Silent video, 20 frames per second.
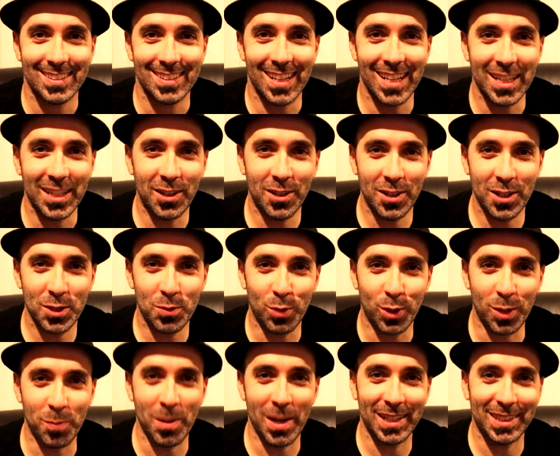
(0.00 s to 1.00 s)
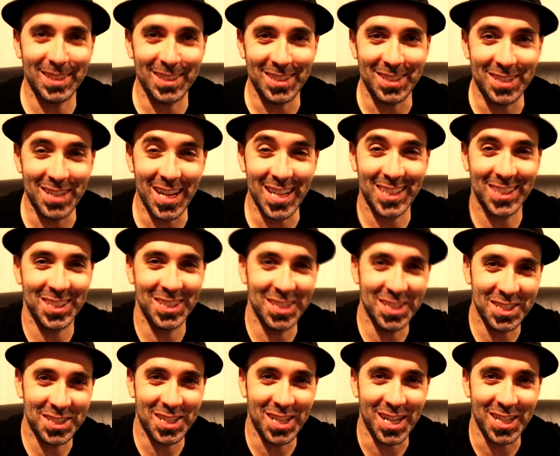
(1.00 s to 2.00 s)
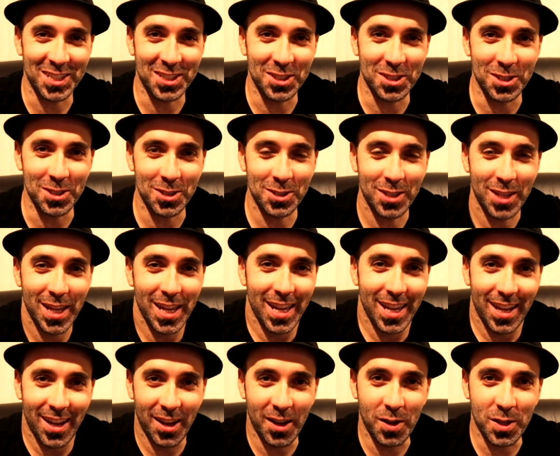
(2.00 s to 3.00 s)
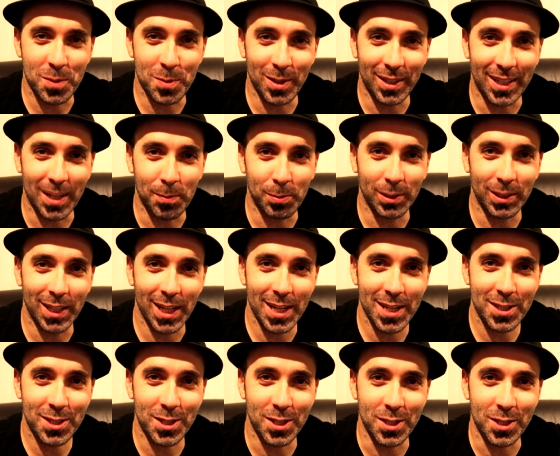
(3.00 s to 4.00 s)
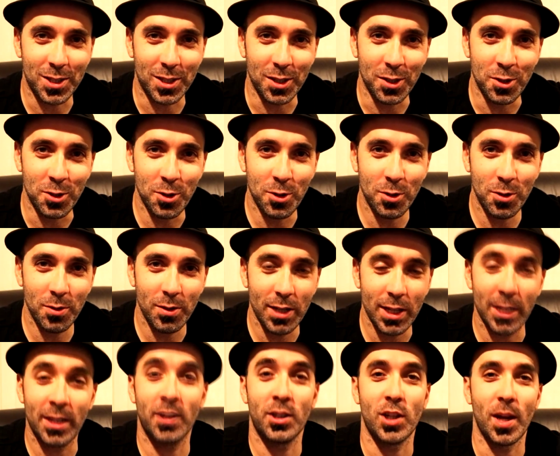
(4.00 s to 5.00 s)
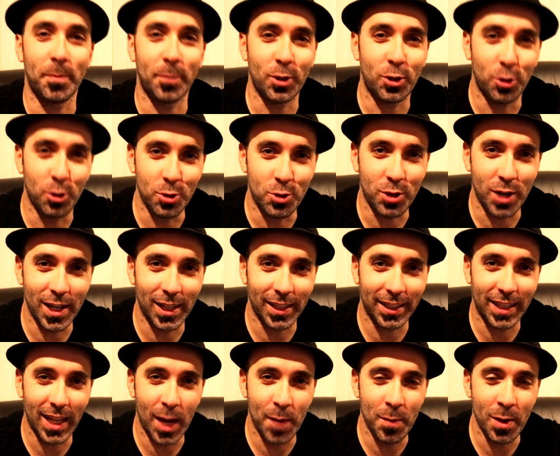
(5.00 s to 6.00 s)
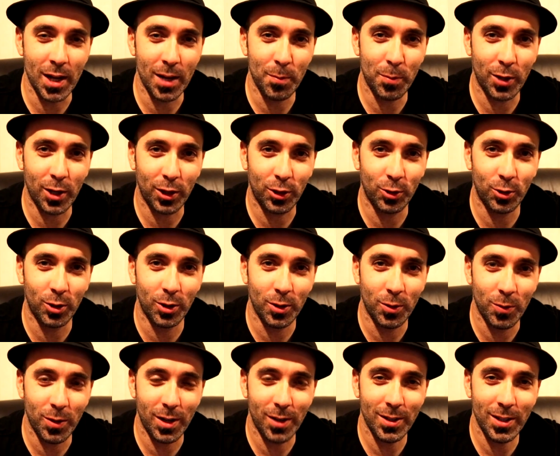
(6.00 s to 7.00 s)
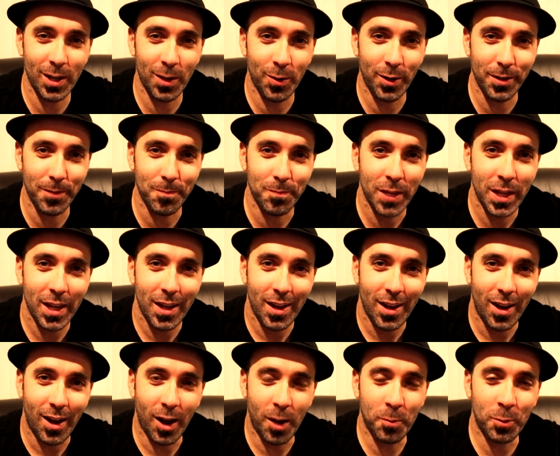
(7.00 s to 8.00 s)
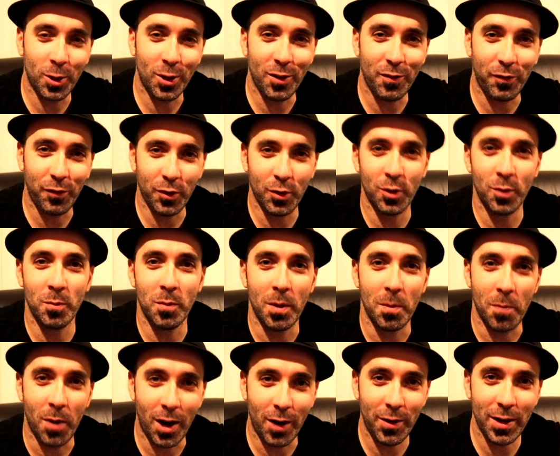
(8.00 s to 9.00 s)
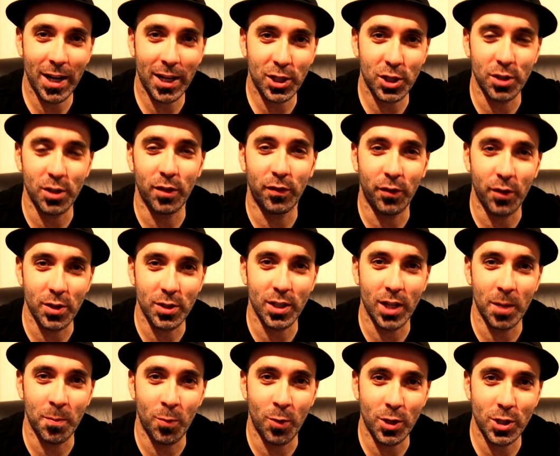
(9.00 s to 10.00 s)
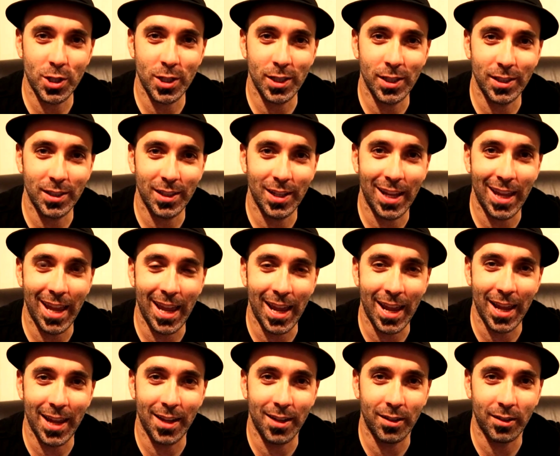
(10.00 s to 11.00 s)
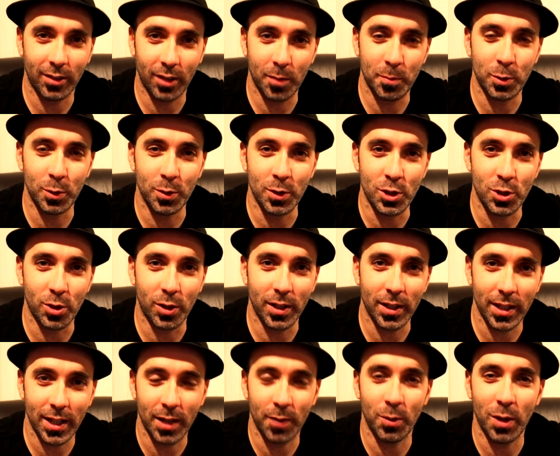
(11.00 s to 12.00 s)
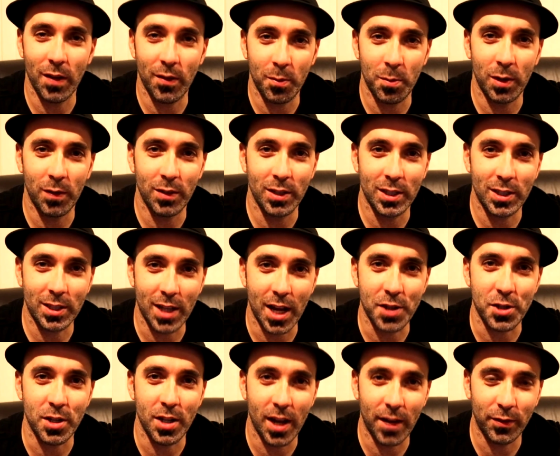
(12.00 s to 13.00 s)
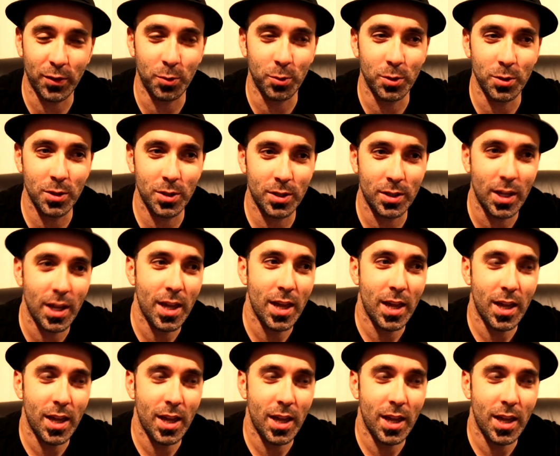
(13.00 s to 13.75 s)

Hey guys, welcome back to Daska Discusses. I know it's been a couple of days since the new It Chapter 2 trailer came out, but I thought, well, you know what? I'm gonna film my reaction the first time watching it, and I hope you enjoy it, and we'll have a bit of a discussion afterwards.